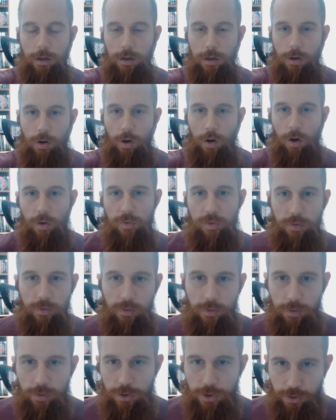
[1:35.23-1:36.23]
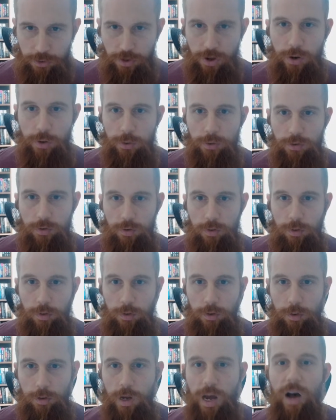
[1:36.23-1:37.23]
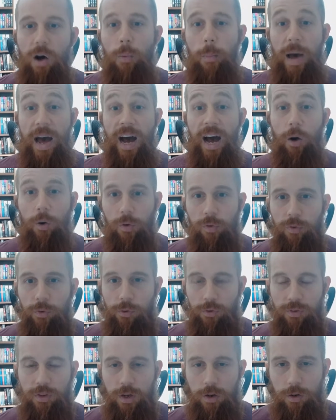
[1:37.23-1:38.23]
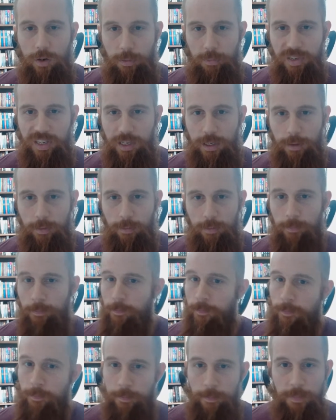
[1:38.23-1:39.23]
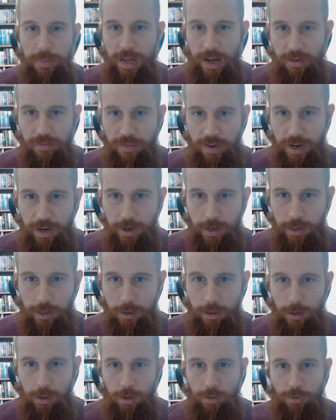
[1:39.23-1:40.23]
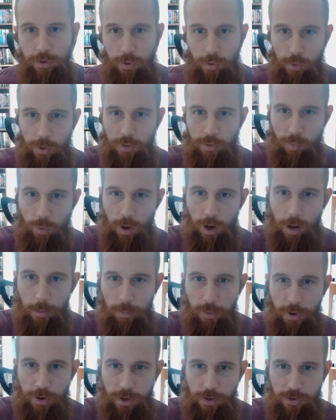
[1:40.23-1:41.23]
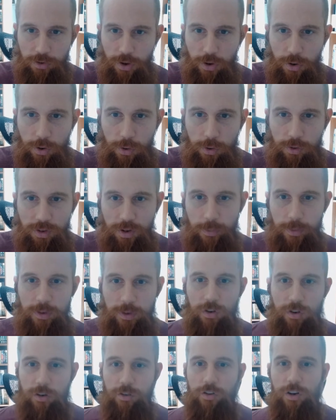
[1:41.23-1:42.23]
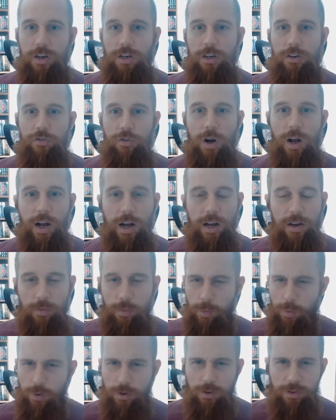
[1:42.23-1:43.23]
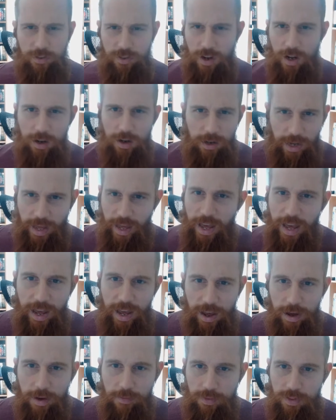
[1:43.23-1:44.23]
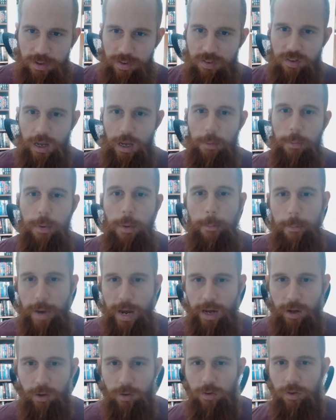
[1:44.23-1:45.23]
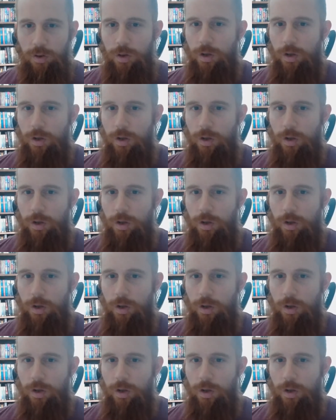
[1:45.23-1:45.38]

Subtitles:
off of your toes. How powerful is that going to be? Not very. So if we're up on our toes and we start trying to drive, we're just not going to have the same amount